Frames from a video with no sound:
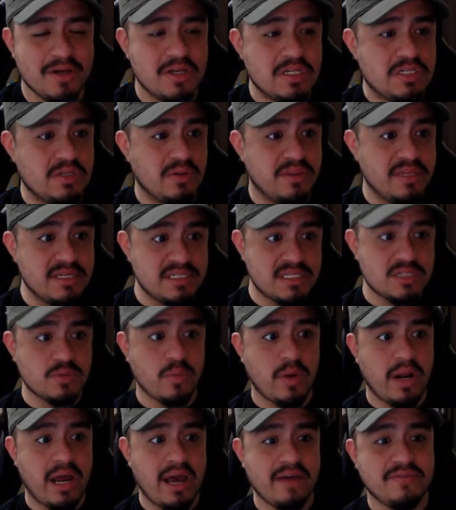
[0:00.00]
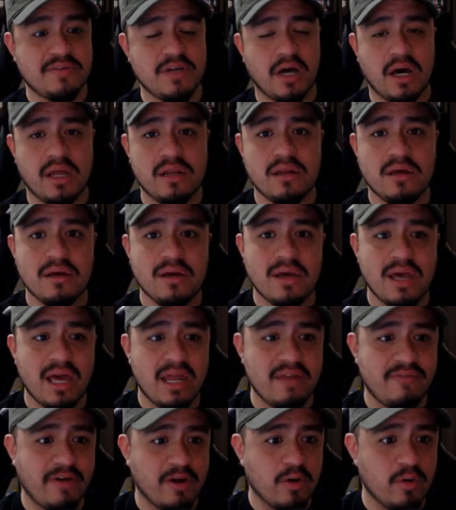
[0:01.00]
So this is what I've done.
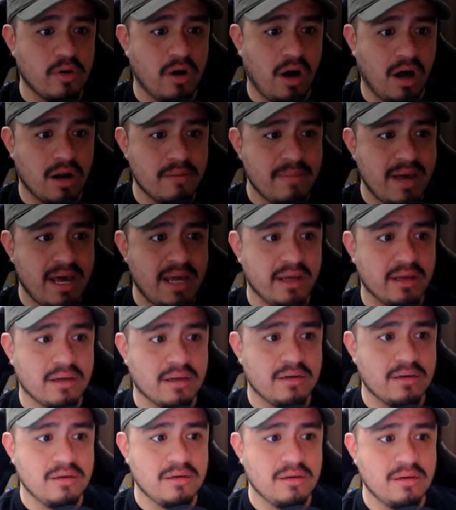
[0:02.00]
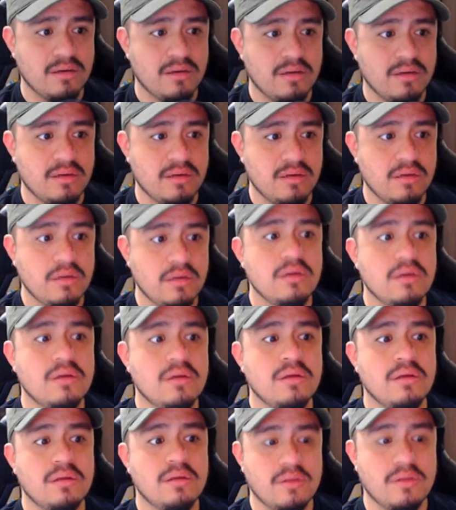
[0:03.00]
And if I go to automatic,
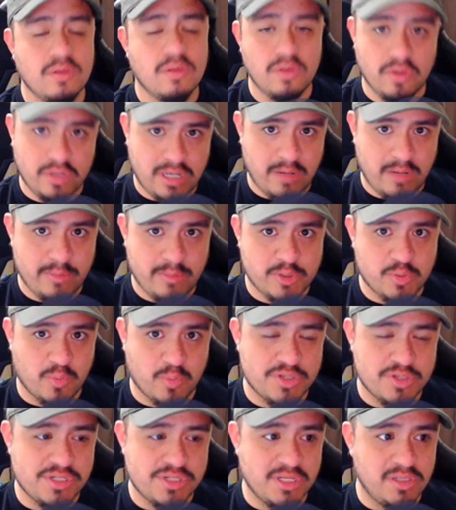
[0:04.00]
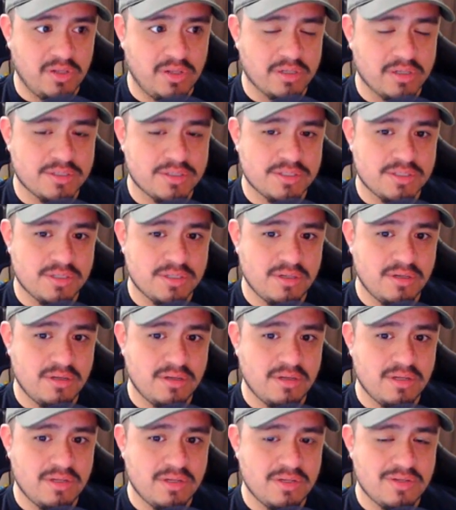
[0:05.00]
look how much worse it looks.
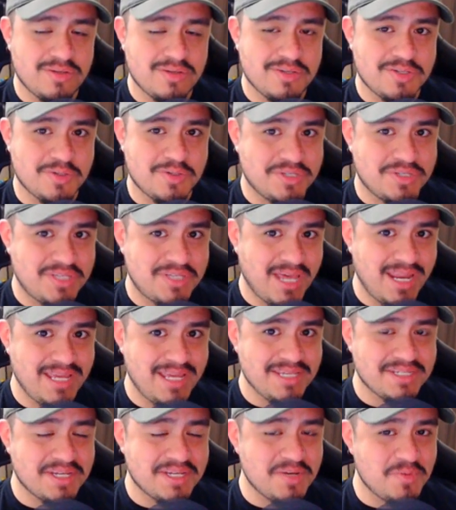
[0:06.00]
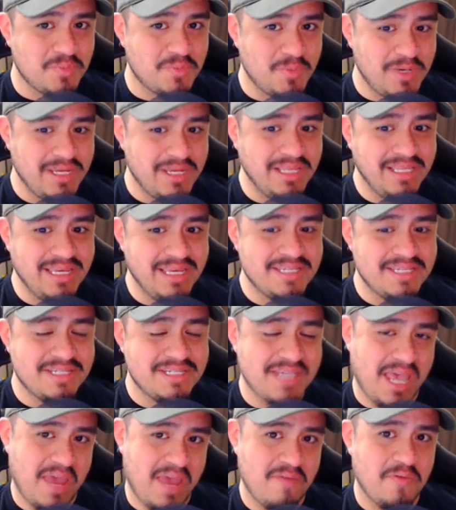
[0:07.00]
So settings can really
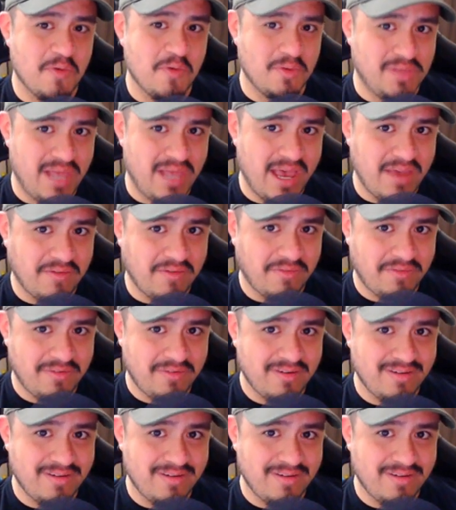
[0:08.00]
save your life.